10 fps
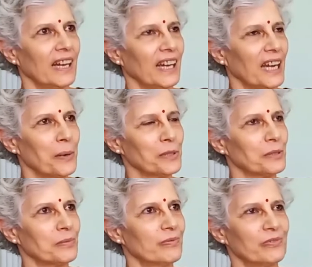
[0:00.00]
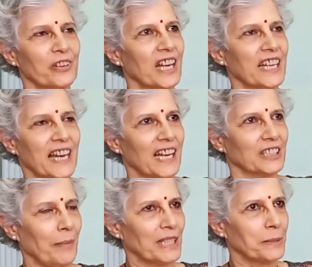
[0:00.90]
It was really
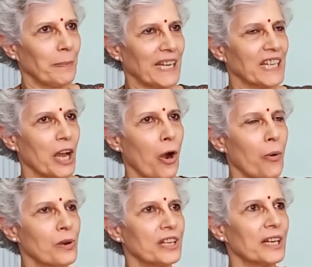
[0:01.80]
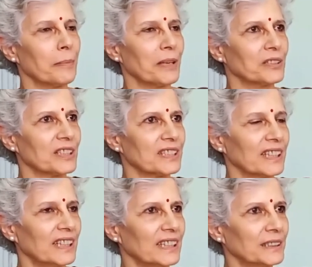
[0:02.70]
nice. I mean, spending a whole year,
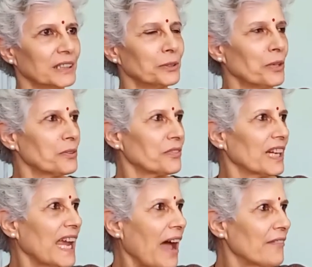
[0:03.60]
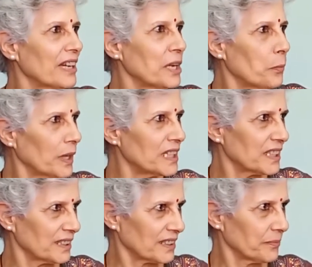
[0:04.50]
because you don't really have any
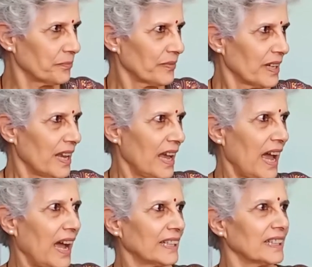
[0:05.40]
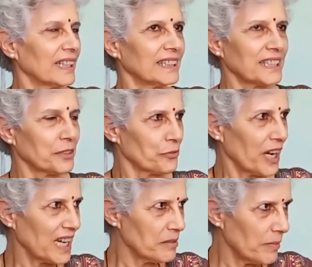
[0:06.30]
winters and it doesn't
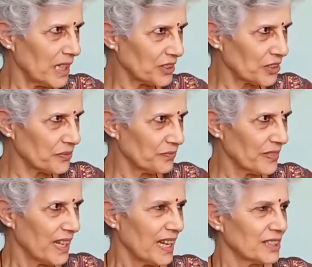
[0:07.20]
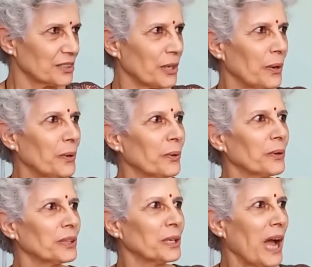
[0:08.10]
rain much.
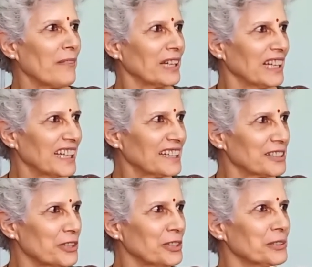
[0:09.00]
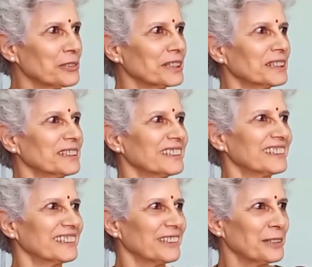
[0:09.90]
So, you know, having little children, you
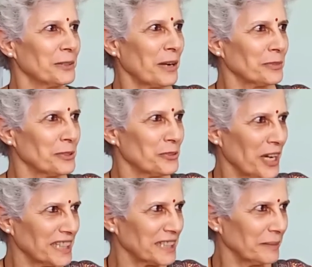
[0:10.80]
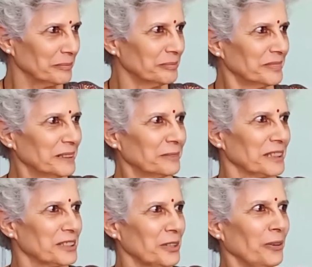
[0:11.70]
know, you don't have to dress them
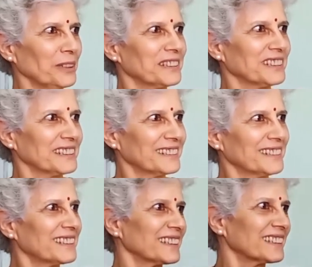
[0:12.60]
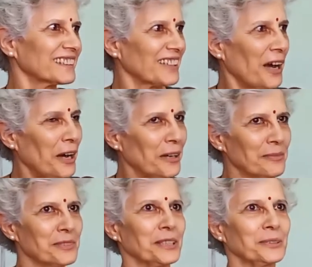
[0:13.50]
with socks and
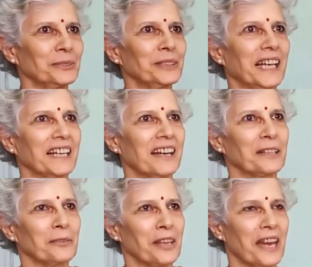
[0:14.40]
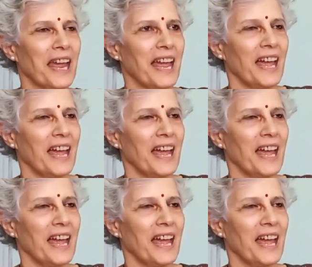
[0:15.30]
scarves and all that kind of thing.